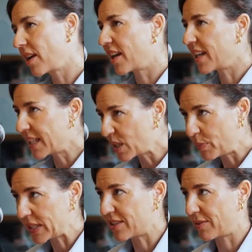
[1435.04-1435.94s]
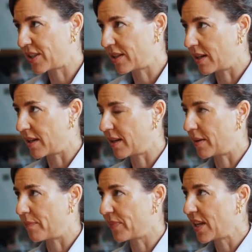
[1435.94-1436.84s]
a little bit
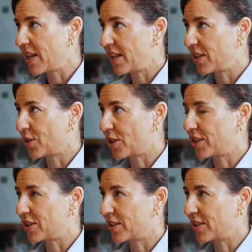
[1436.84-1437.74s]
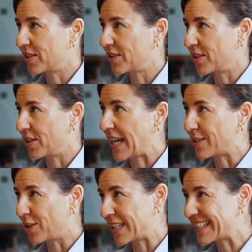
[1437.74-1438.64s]
the
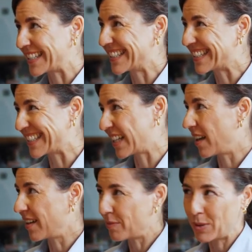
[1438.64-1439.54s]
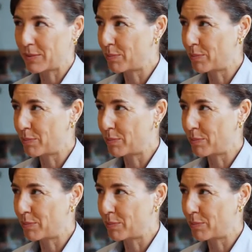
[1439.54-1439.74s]
adolescence when